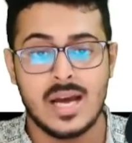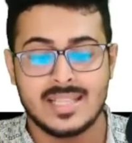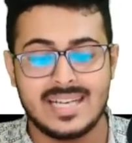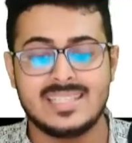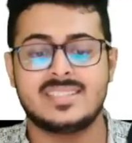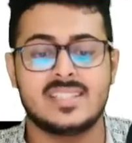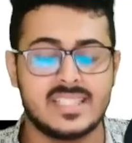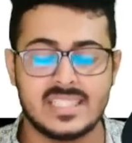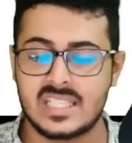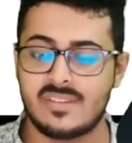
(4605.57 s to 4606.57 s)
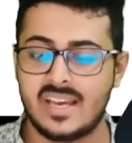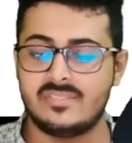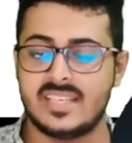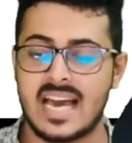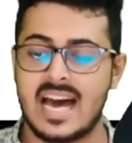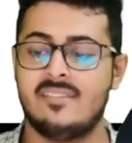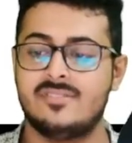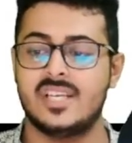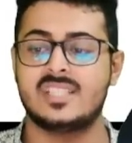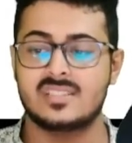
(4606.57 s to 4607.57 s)
that is the reason why we have
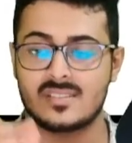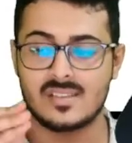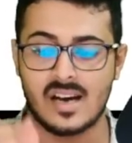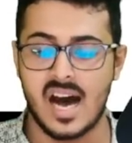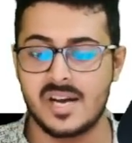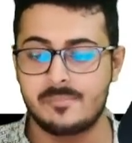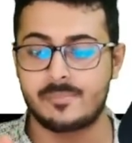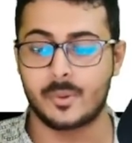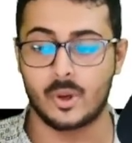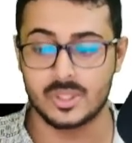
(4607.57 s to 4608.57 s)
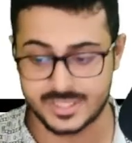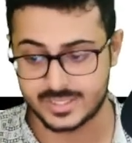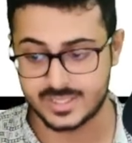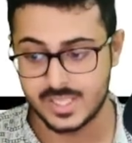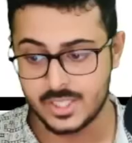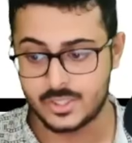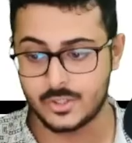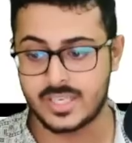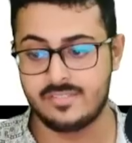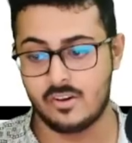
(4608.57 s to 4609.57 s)
this hard process to
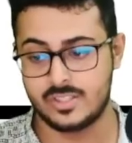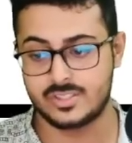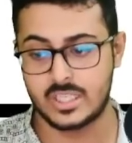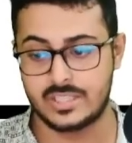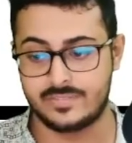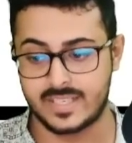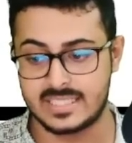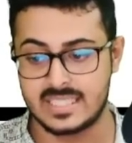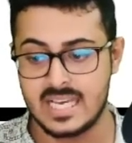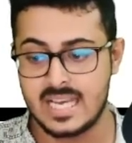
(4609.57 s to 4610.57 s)
give out the certificates.